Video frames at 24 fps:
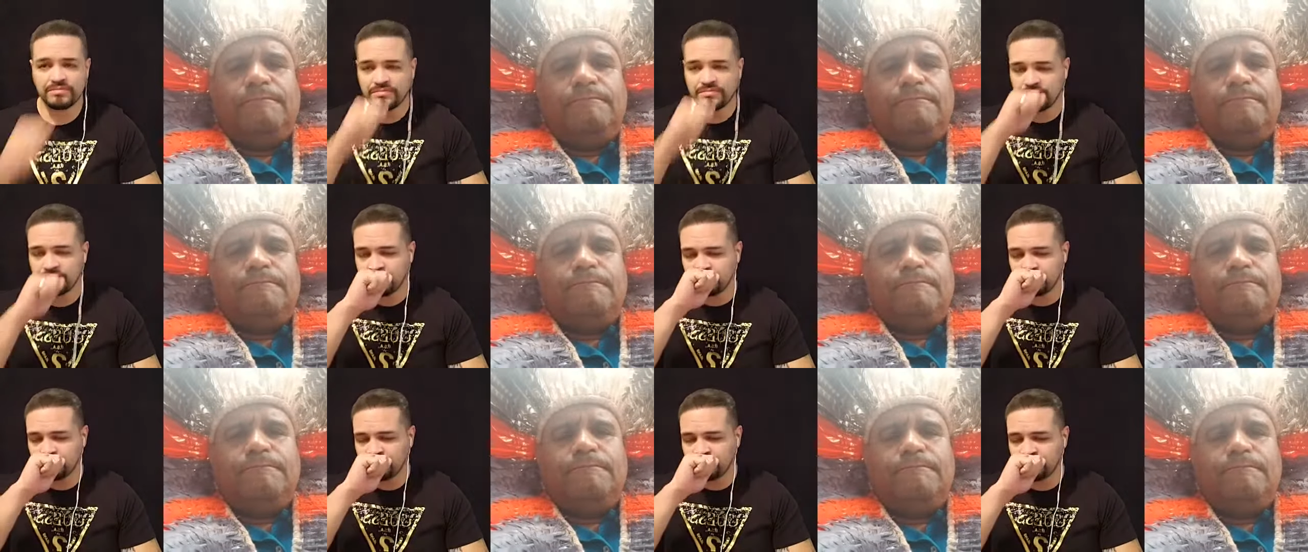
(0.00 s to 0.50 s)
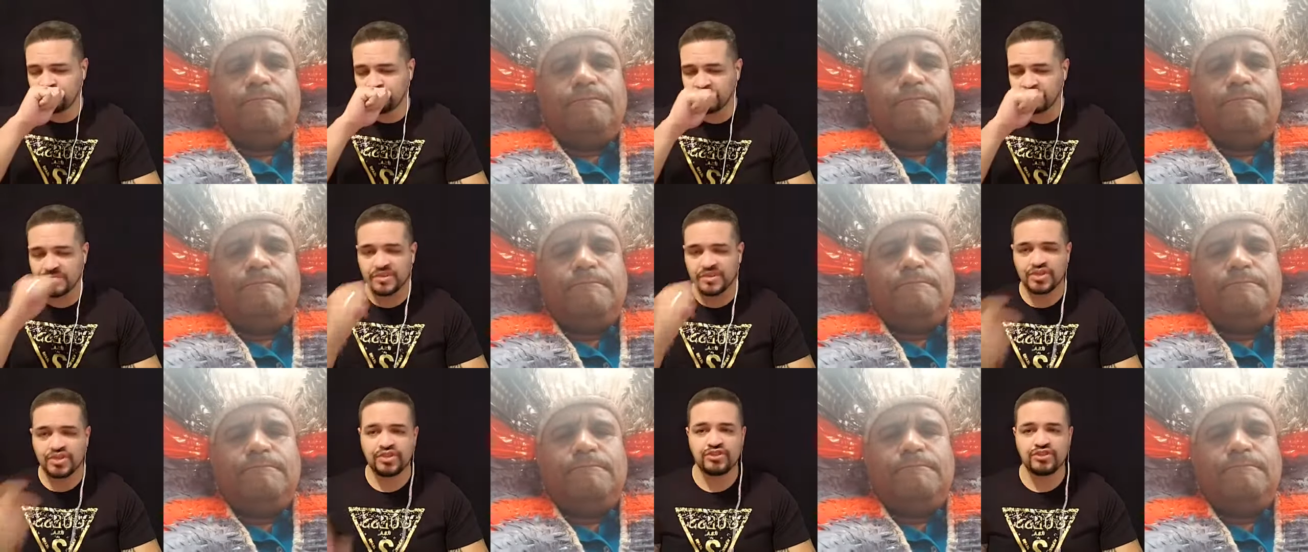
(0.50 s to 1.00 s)

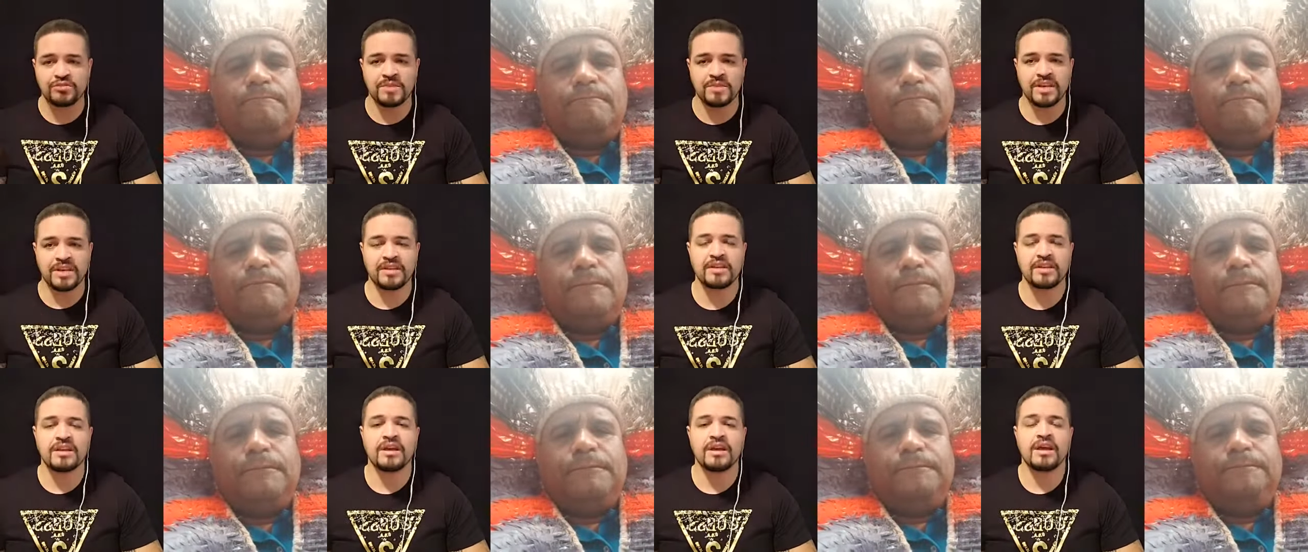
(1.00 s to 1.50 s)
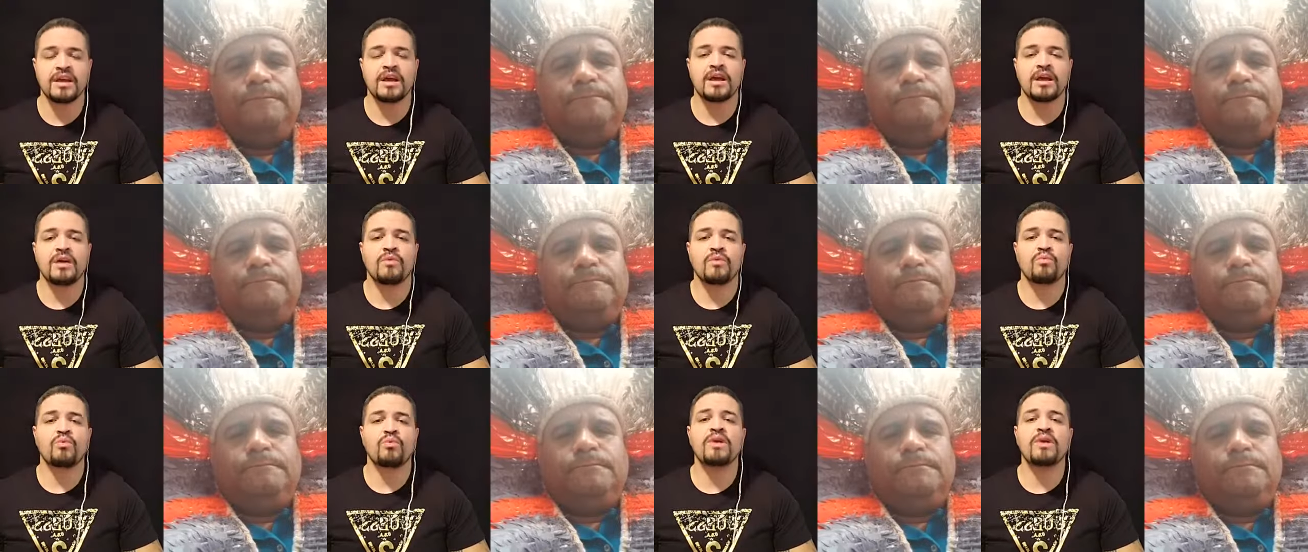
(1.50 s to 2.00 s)
Speaker 1: Excuse mm-hmm. me.
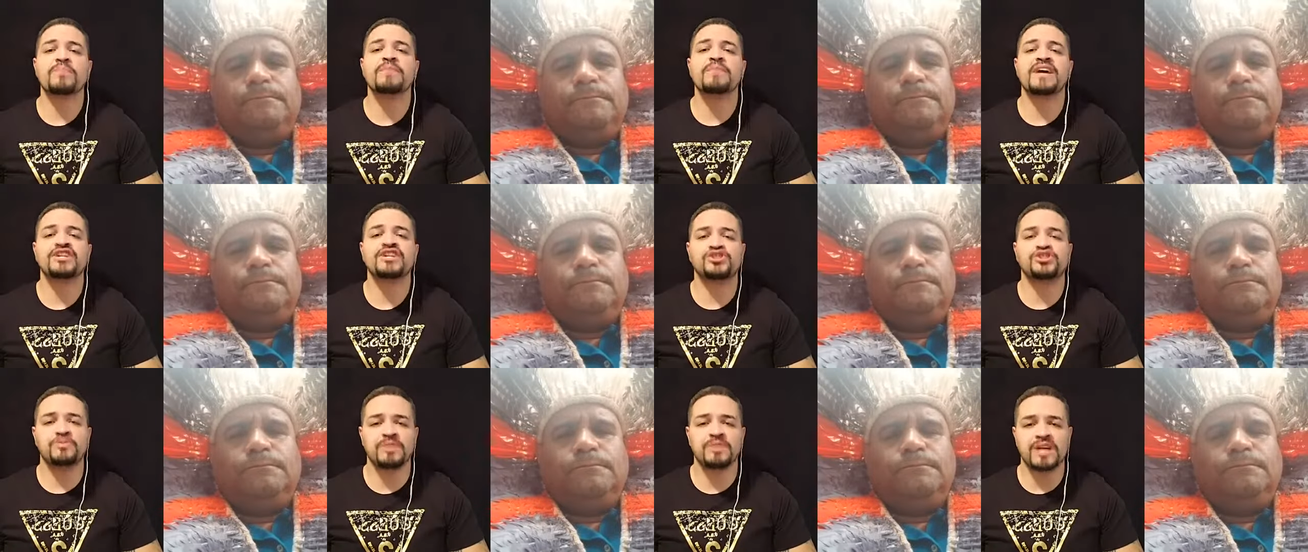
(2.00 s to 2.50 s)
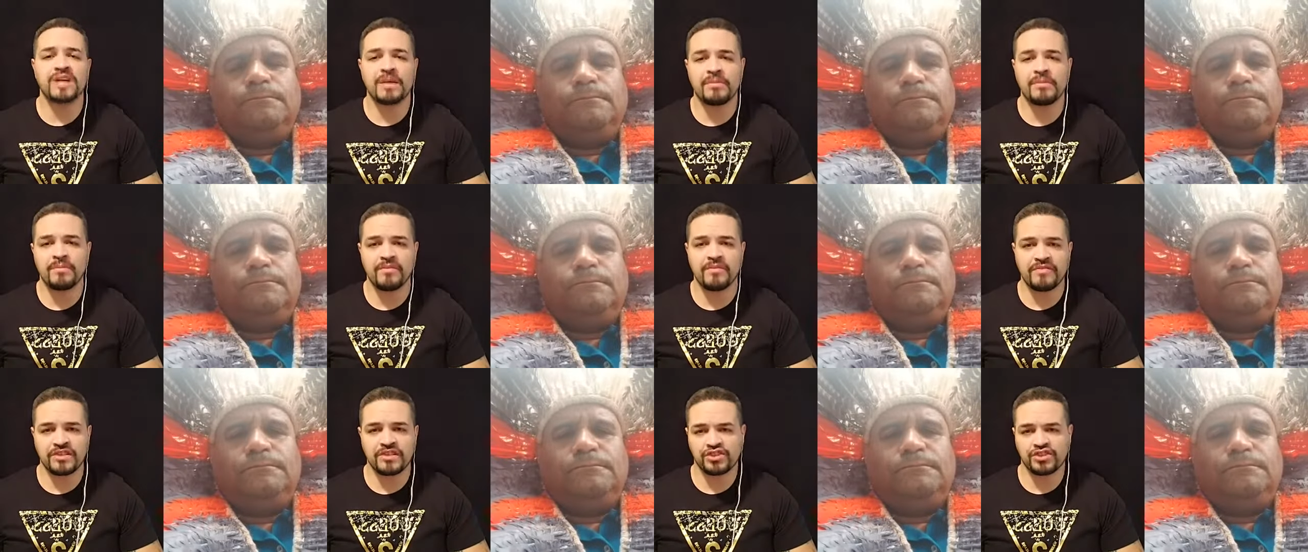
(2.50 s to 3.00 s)
What made you become a
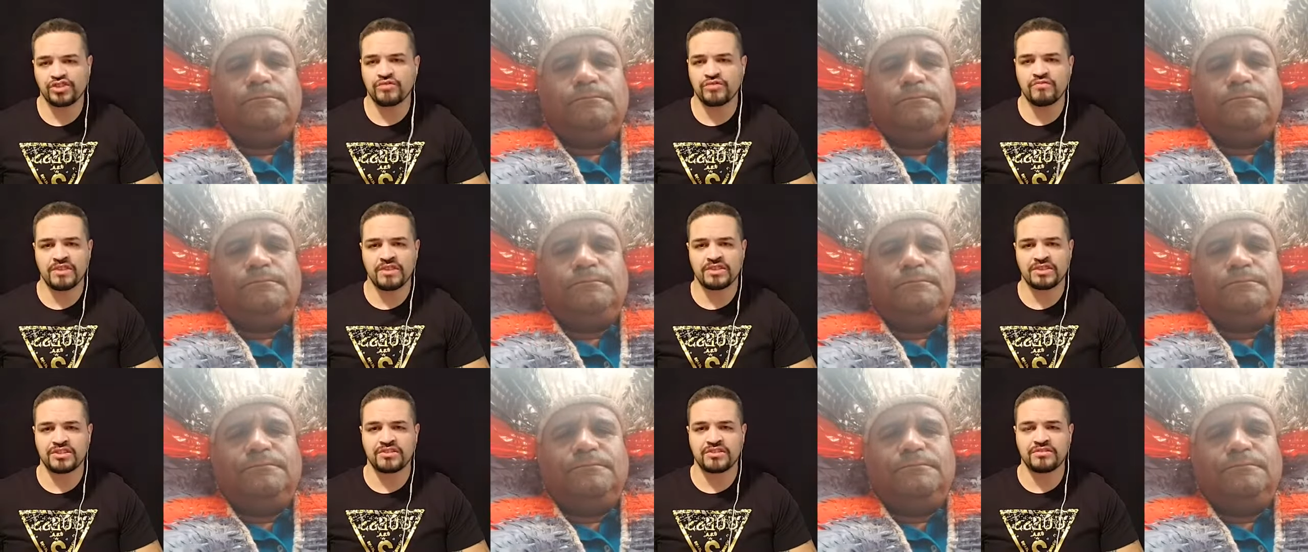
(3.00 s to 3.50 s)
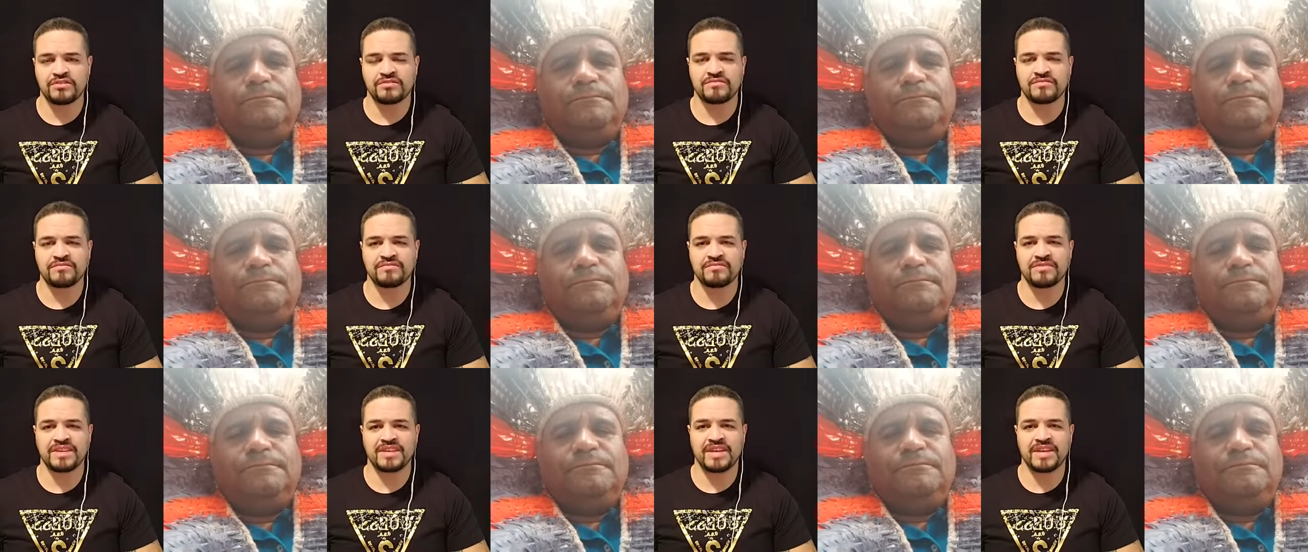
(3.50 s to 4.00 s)
professional wrestler?
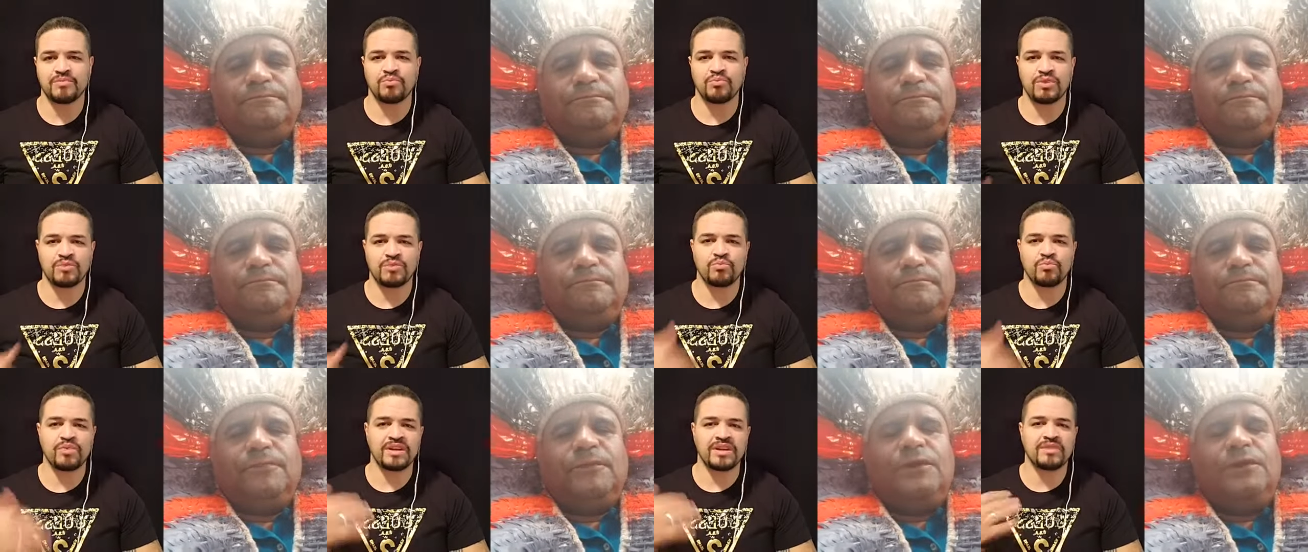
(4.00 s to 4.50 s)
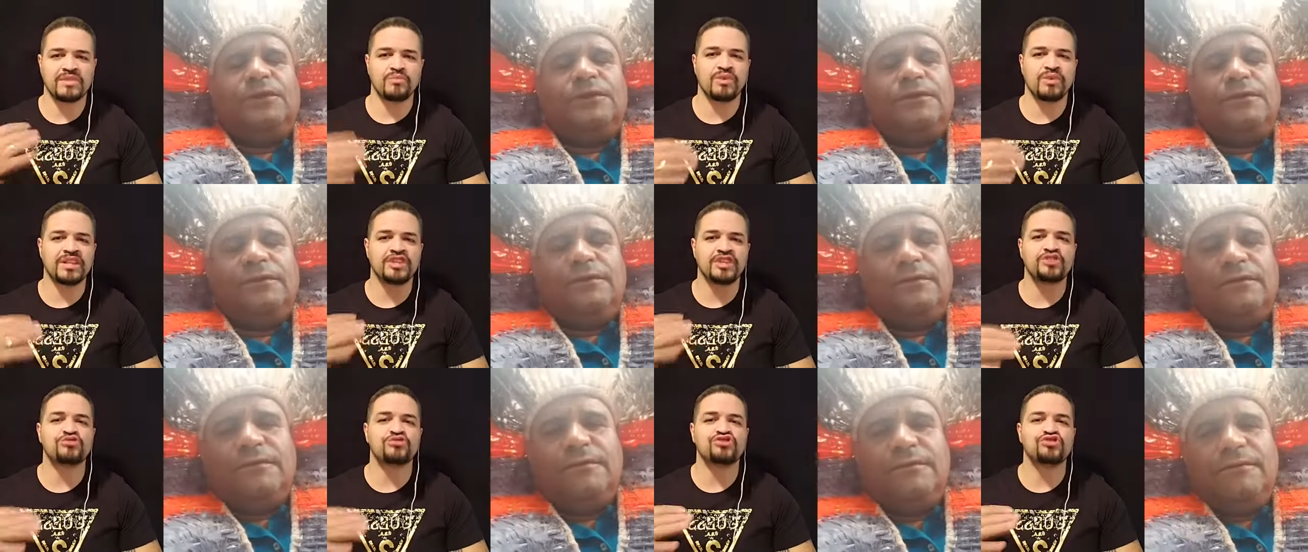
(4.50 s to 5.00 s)
Like what when when
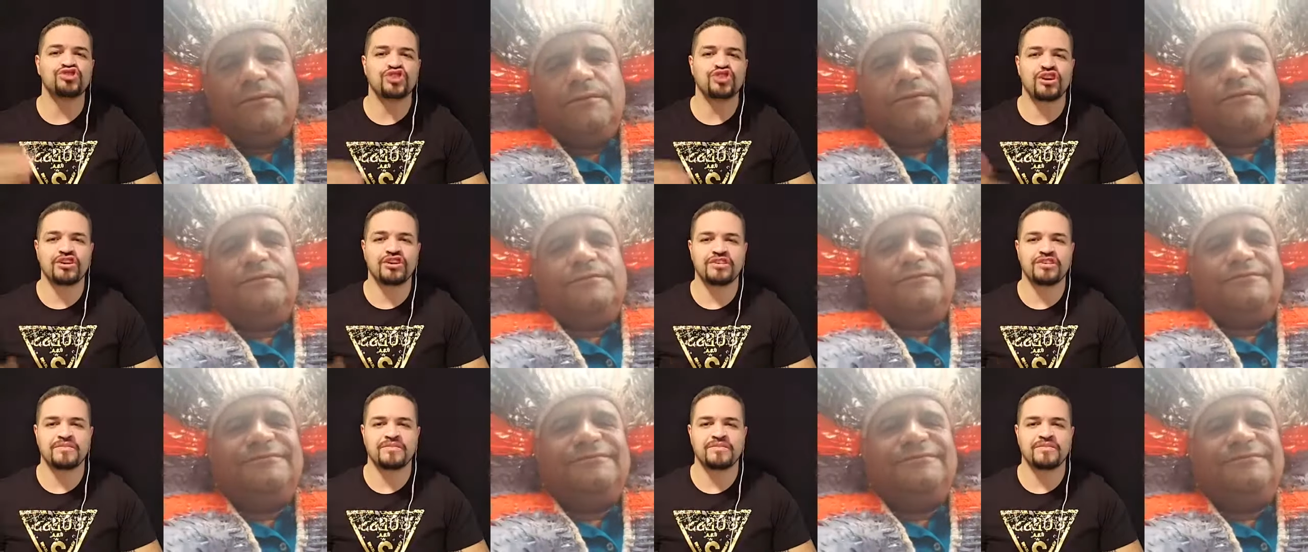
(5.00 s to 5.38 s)
did you start?